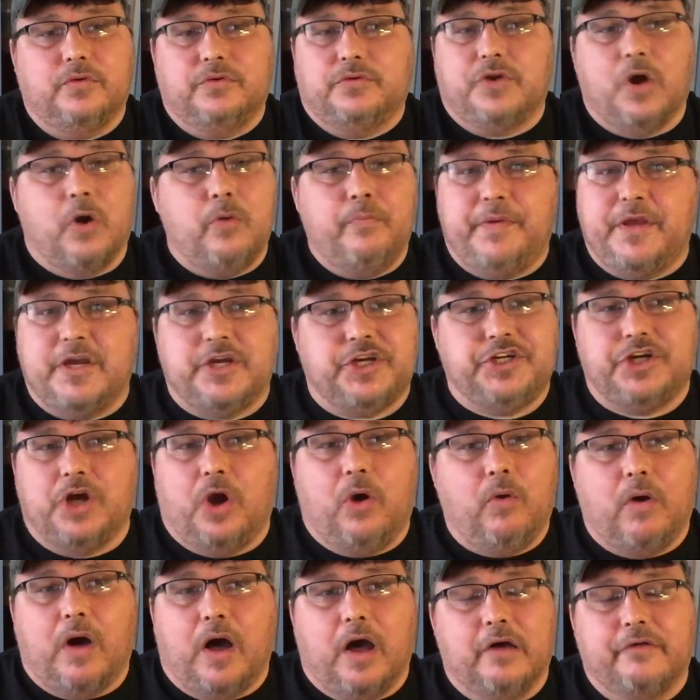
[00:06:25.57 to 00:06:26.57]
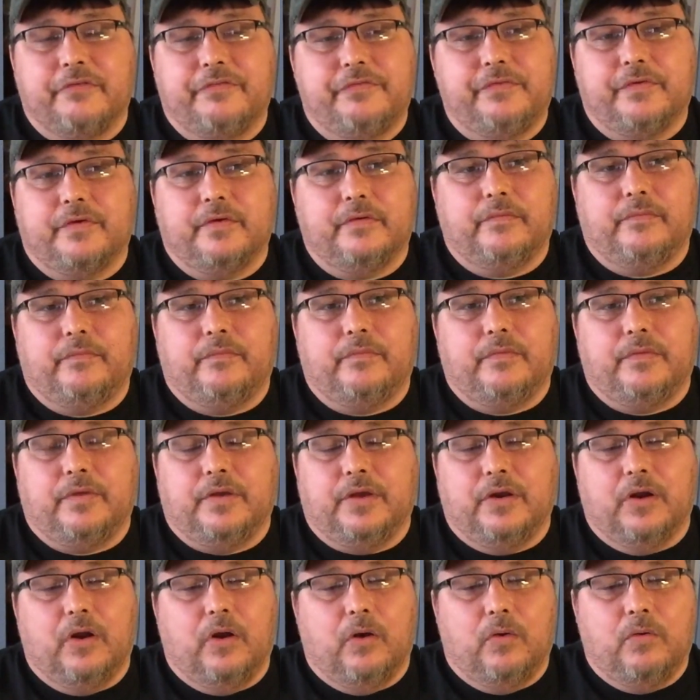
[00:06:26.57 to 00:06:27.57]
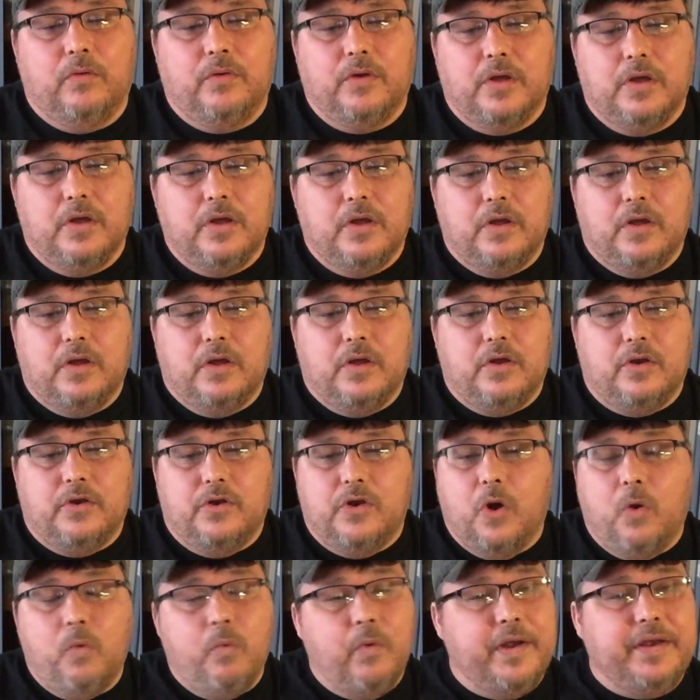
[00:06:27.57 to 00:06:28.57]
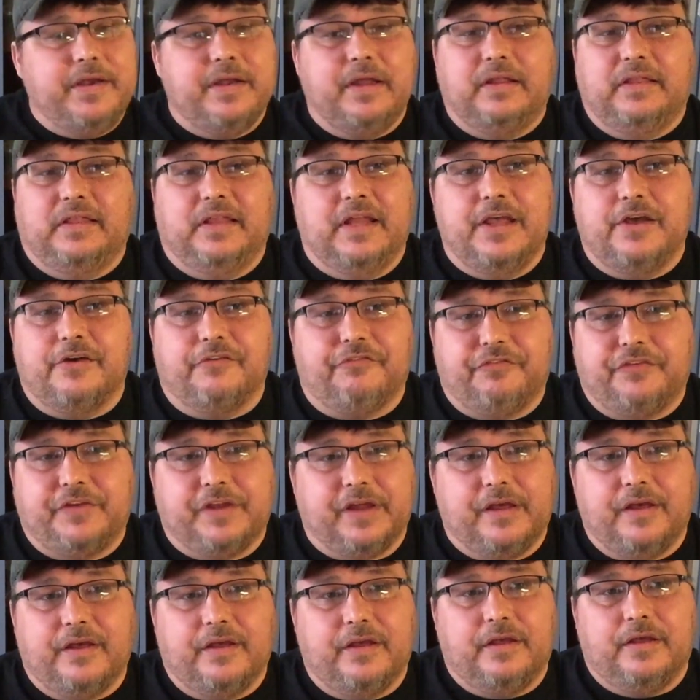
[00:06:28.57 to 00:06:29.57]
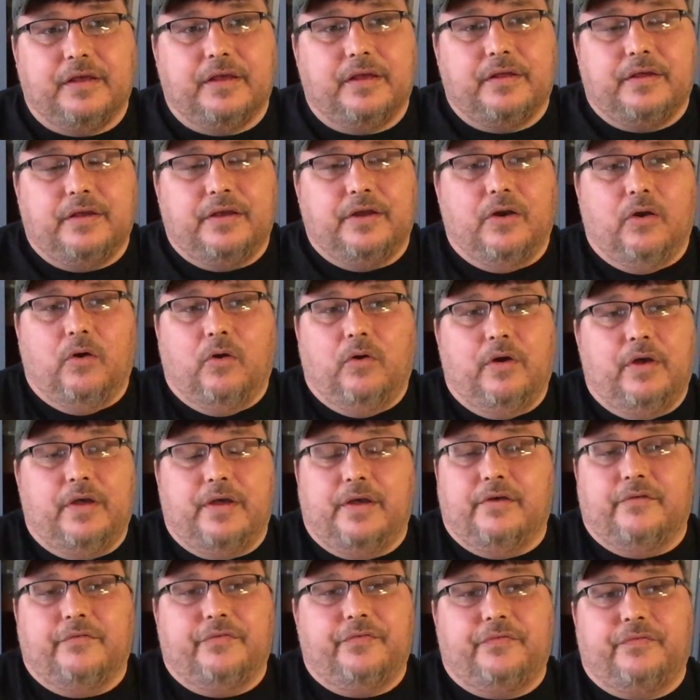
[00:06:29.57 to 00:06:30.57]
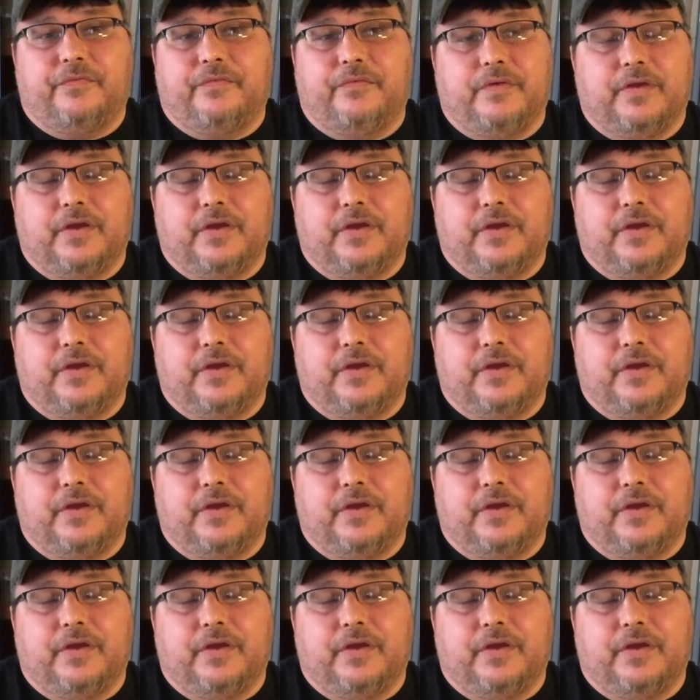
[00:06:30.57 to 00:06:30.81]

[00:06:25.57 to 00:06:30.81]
Don't be a show off. Know when to lift. If